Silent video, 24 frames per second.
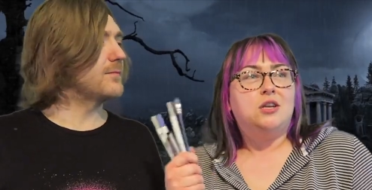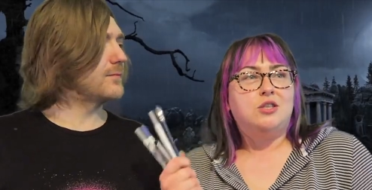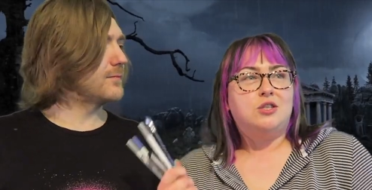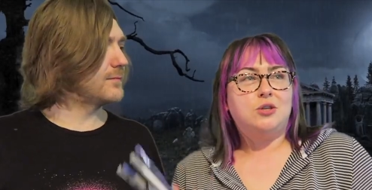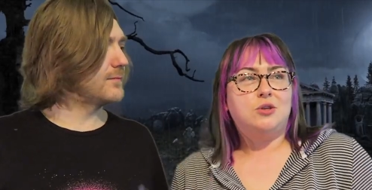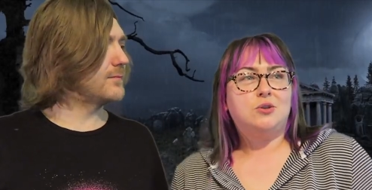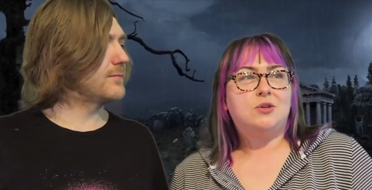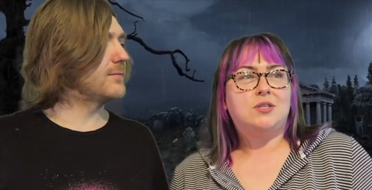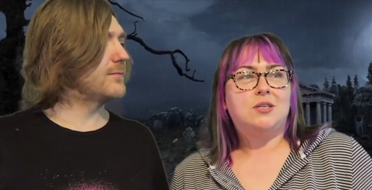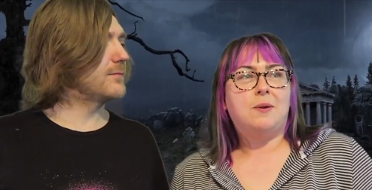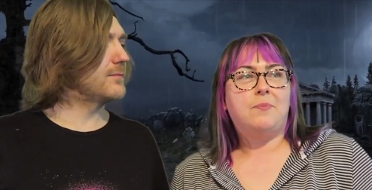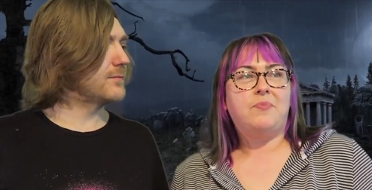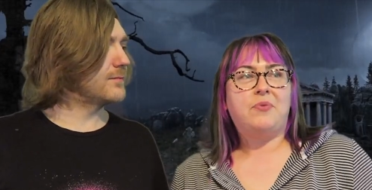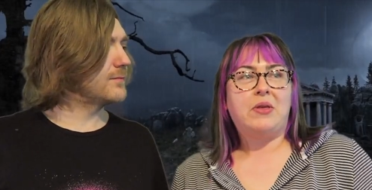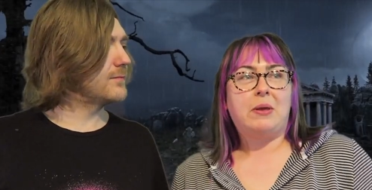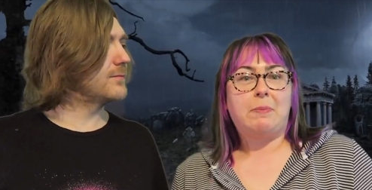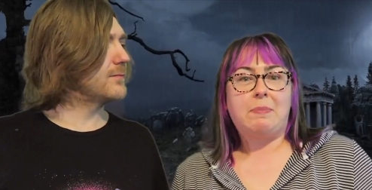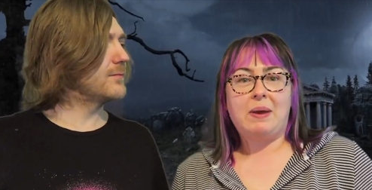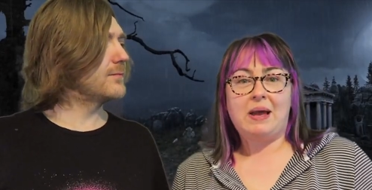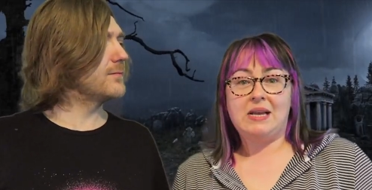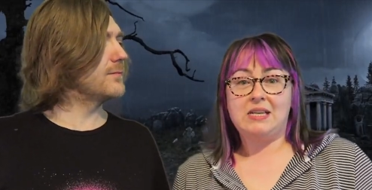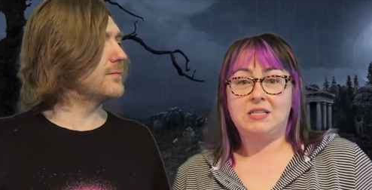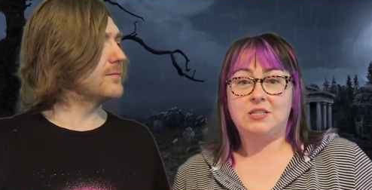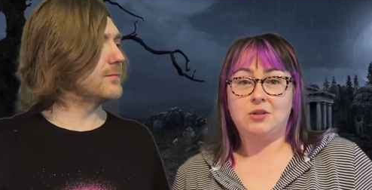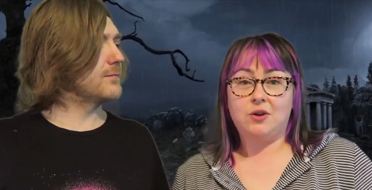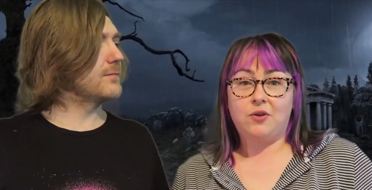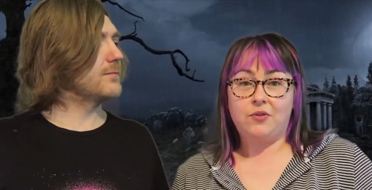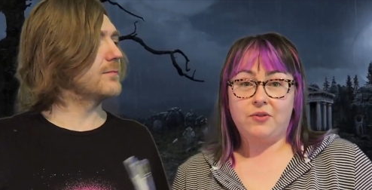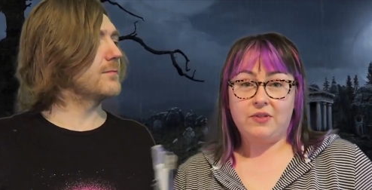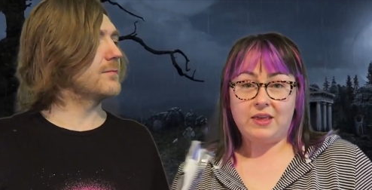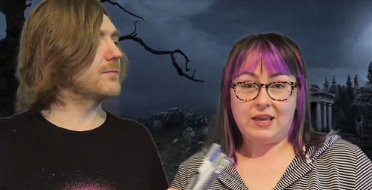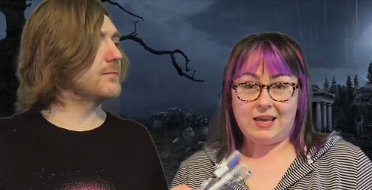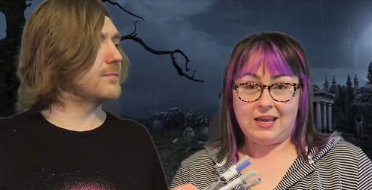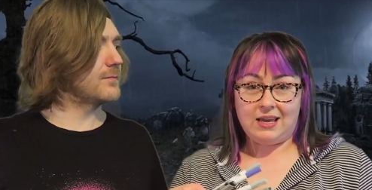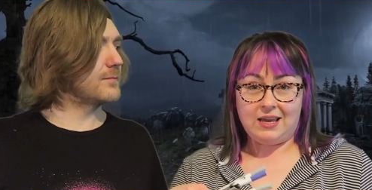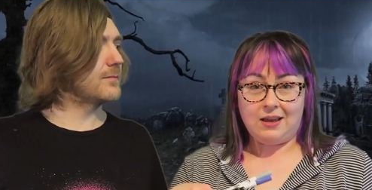Speaker 1: do something based
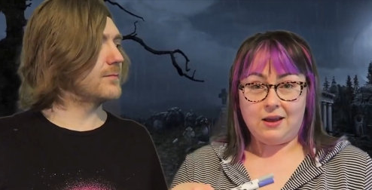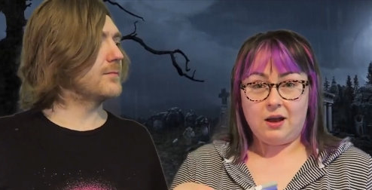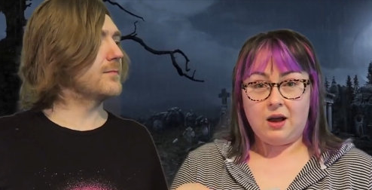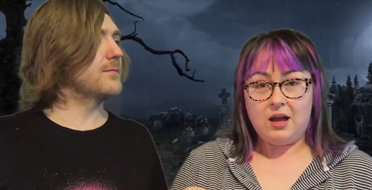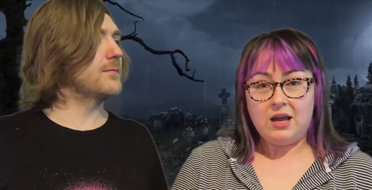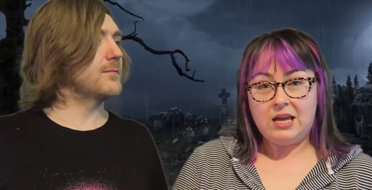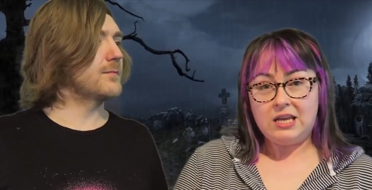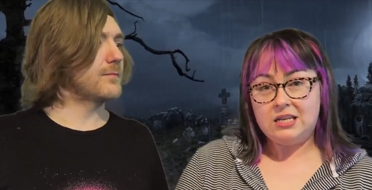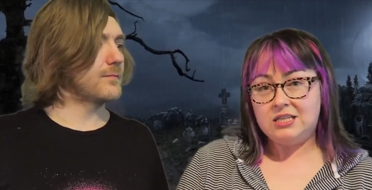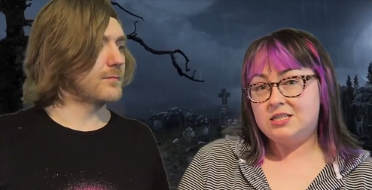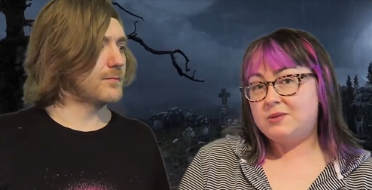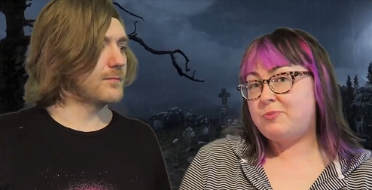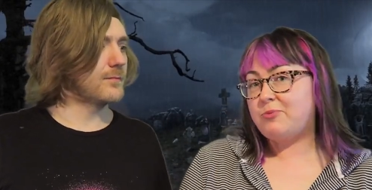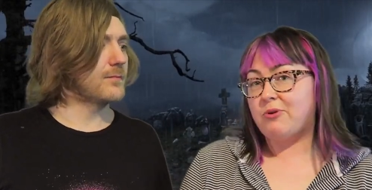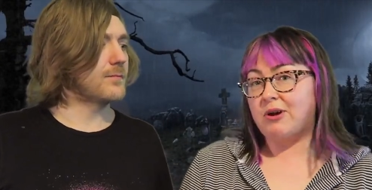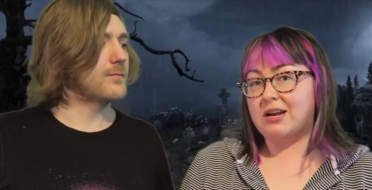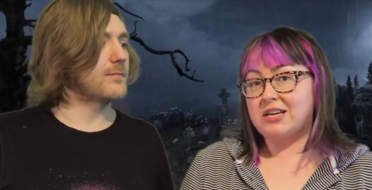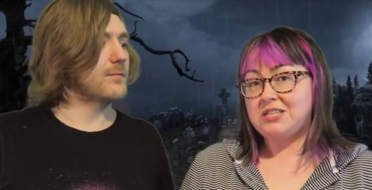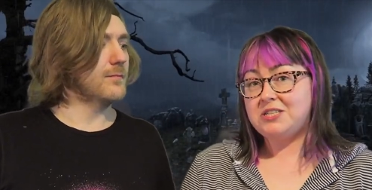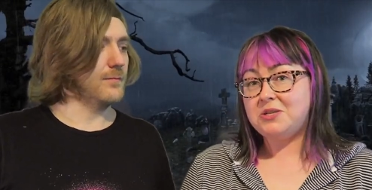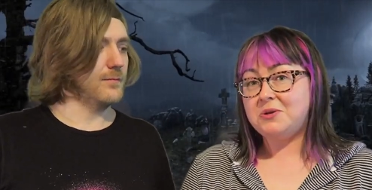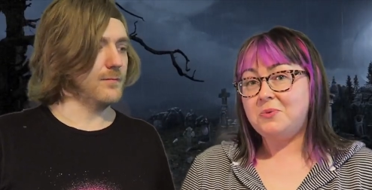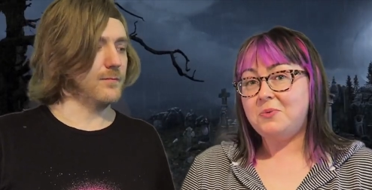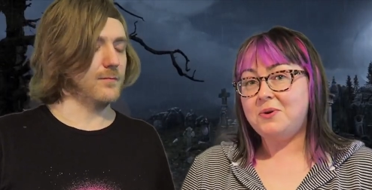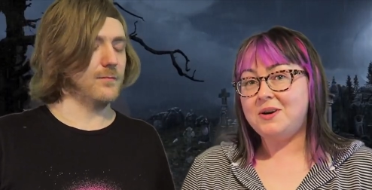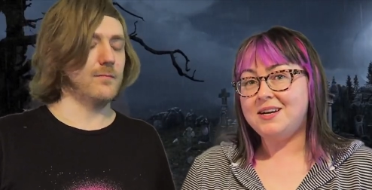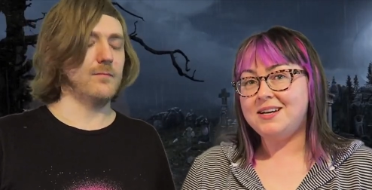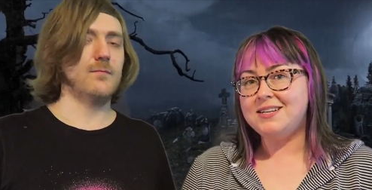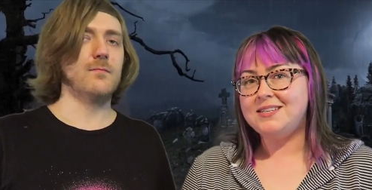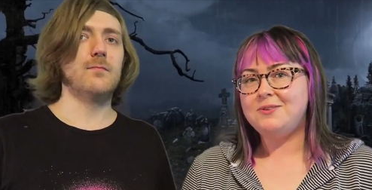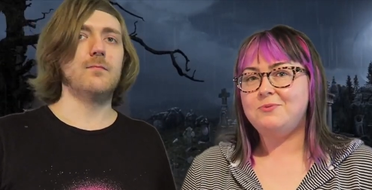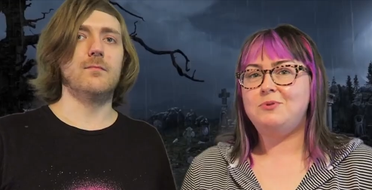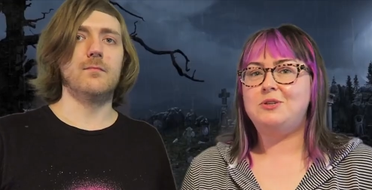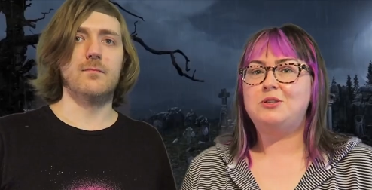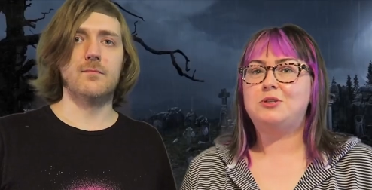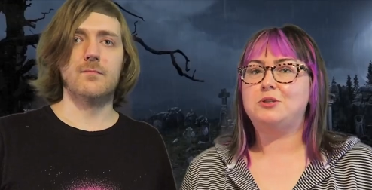on the inspiration
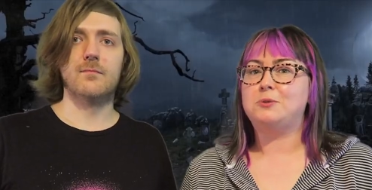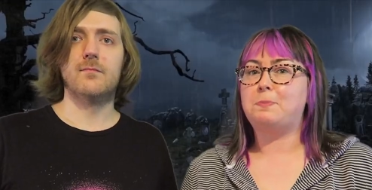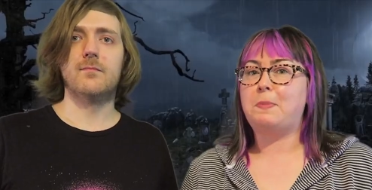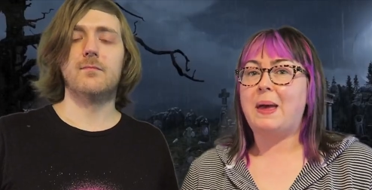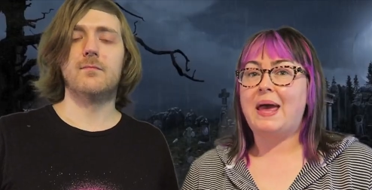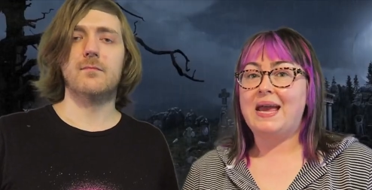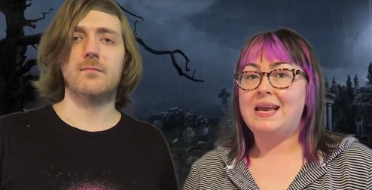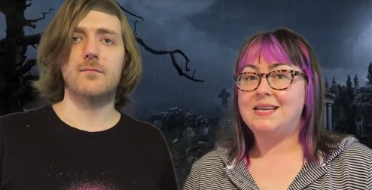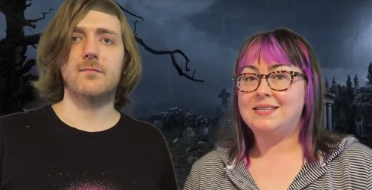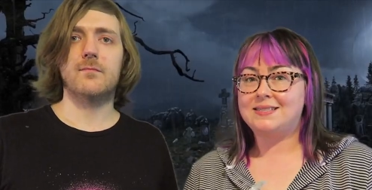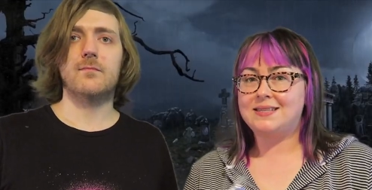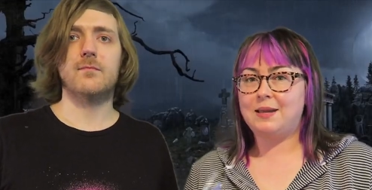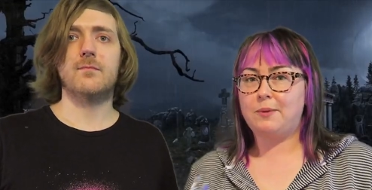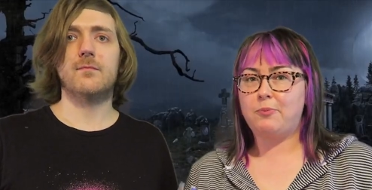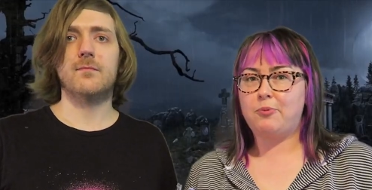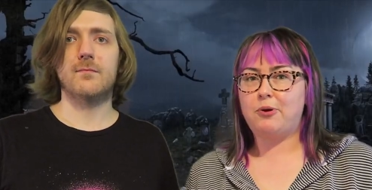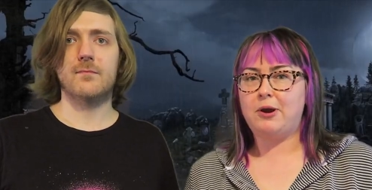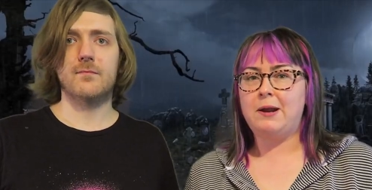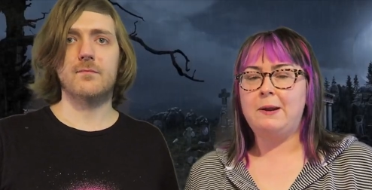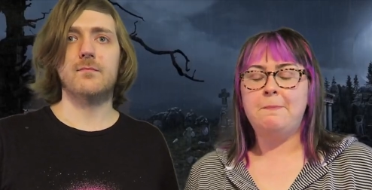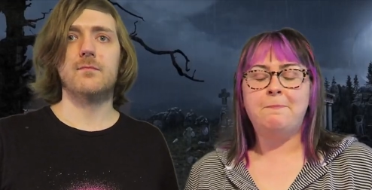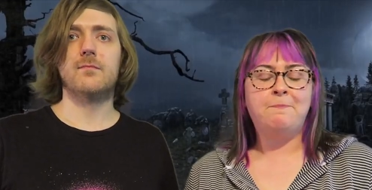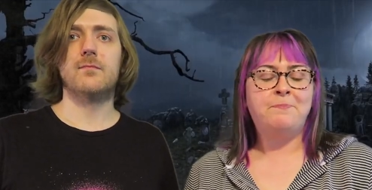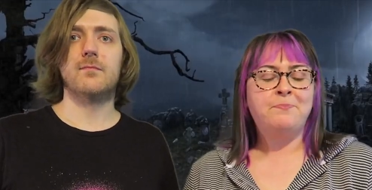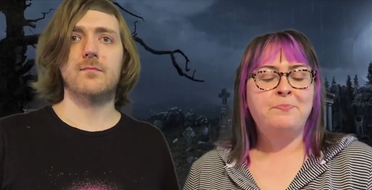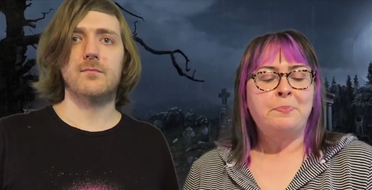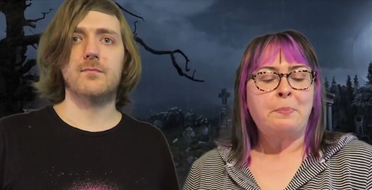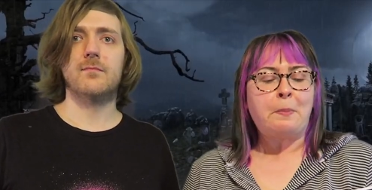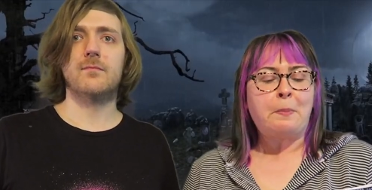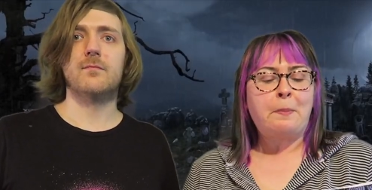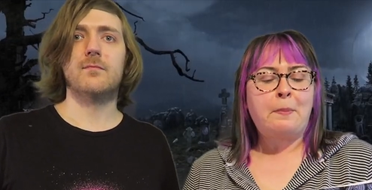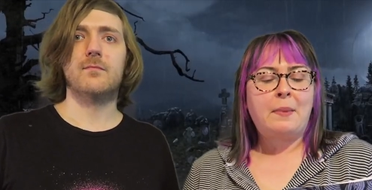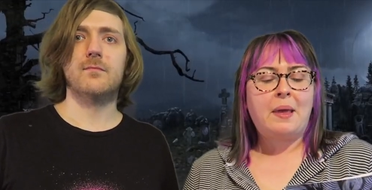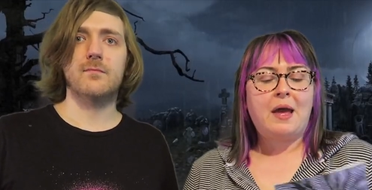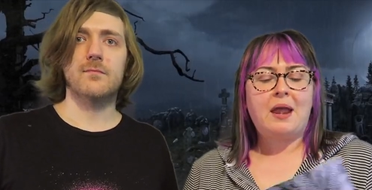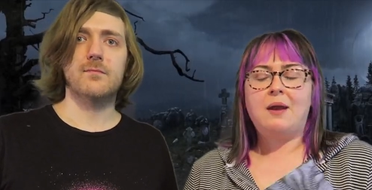word, which was paisley print.
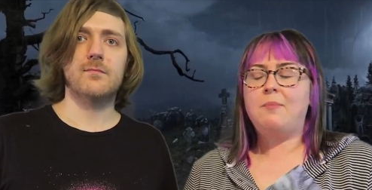And